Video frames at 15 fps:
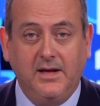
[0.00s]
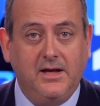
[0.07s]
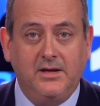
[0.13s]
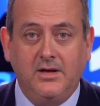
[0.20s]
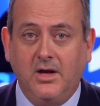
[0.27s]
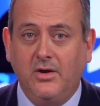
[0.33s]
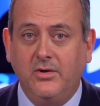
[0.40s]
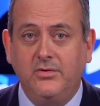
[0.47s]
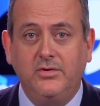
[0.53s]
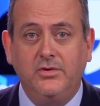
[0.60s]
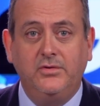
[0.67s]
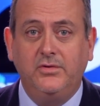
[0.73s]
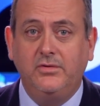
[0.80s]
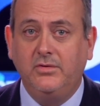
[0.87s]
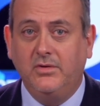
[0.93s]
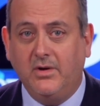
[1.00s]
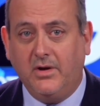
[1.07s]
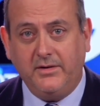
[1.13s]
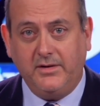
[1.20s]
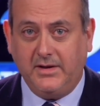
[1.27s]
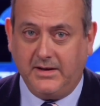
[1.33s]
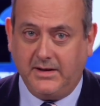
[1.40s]
And no, you do
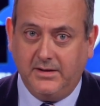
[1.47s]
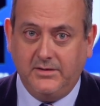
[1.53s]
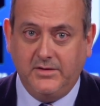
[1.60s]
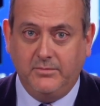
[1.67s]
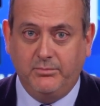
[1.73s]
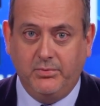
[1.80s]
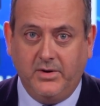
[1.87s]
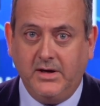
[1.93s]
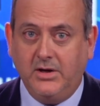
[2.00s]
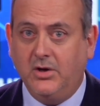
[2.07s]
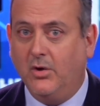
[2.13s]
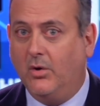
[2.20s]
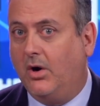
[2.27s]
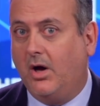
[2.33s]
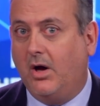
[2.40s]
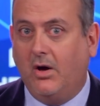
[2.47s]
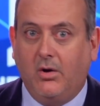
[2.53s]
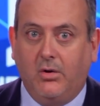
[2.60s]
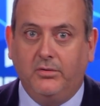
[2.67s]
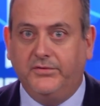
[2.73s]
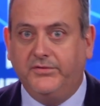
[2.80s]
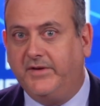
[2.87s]
not need to bring your
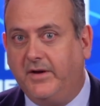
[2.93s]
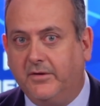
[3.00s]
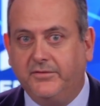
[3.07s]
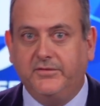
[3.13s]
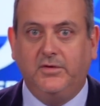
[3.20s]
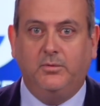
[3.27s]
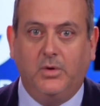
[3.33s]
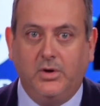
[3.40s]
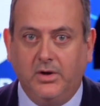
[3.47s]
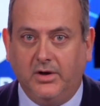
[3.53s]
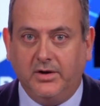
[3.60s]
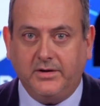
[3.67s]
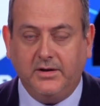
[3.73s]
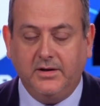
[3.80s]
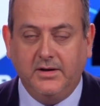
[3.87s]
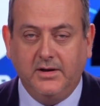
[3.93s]
whole self to work.